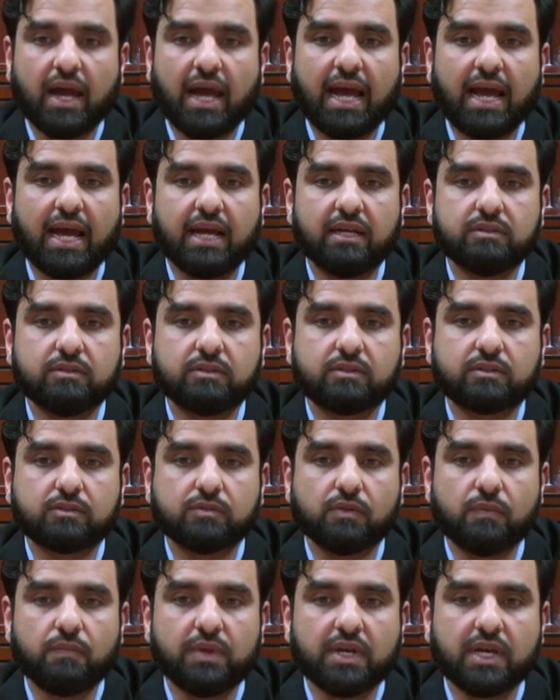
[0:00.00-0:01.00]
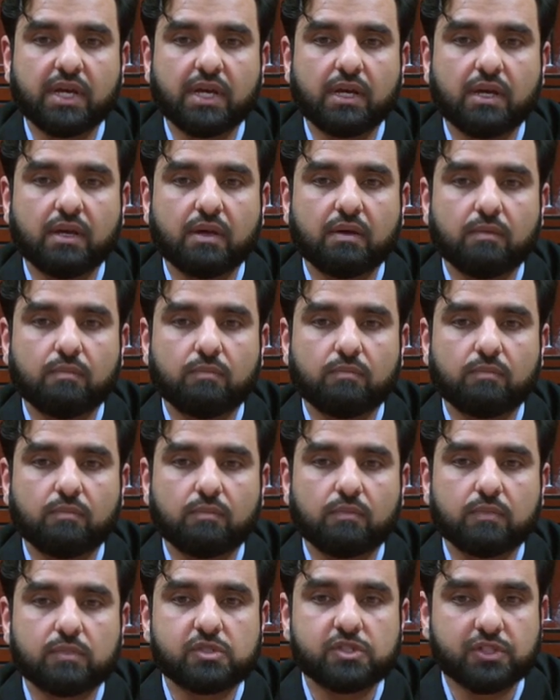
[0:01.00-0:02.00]
and
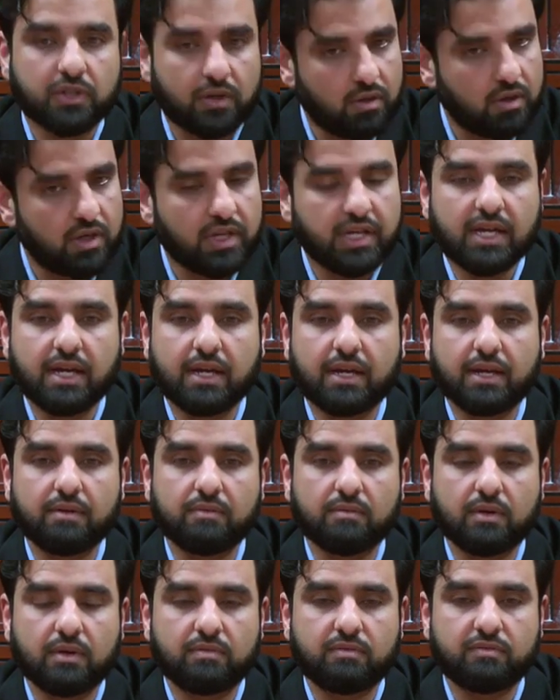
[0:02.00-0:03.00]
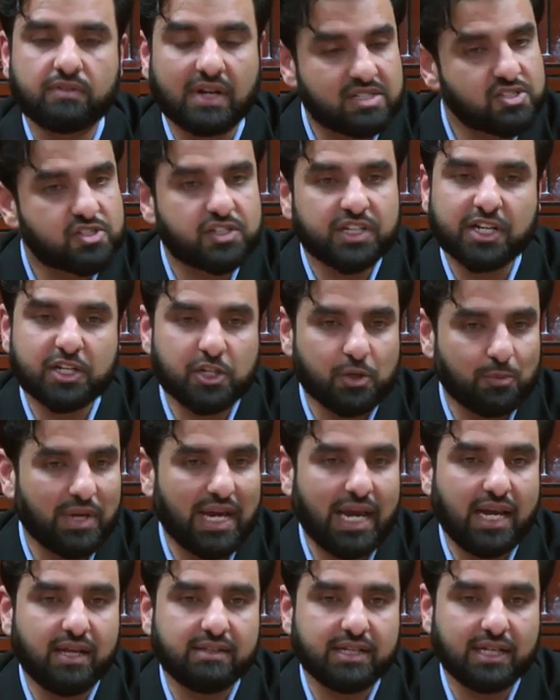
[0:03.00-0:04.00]
certainly a frenzied
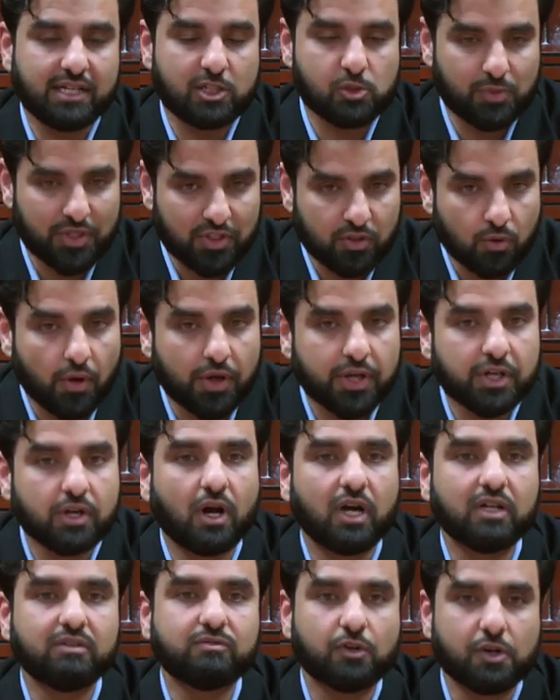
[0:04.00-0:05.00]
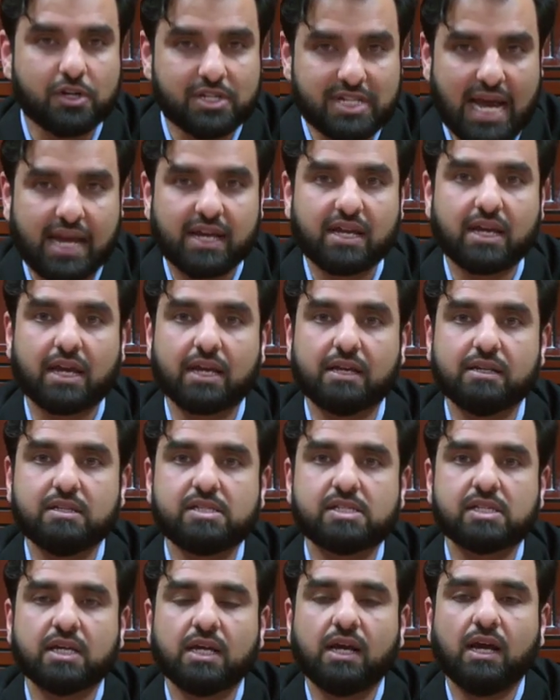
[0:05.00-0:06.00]
debate that has been going on for
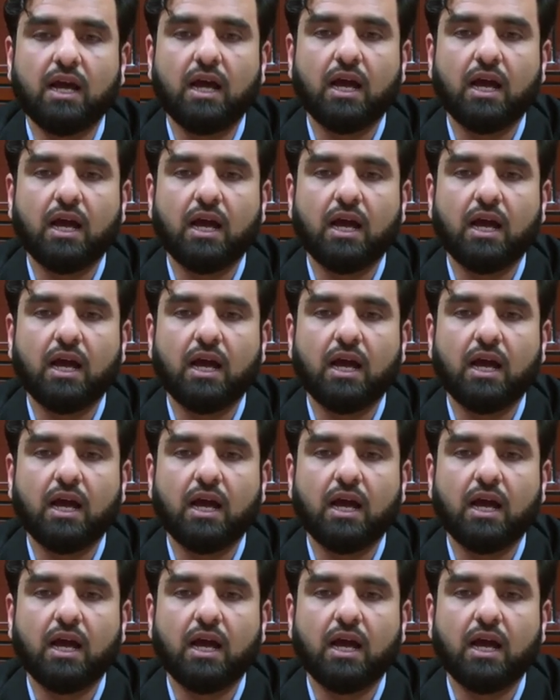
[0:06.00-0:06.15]
decades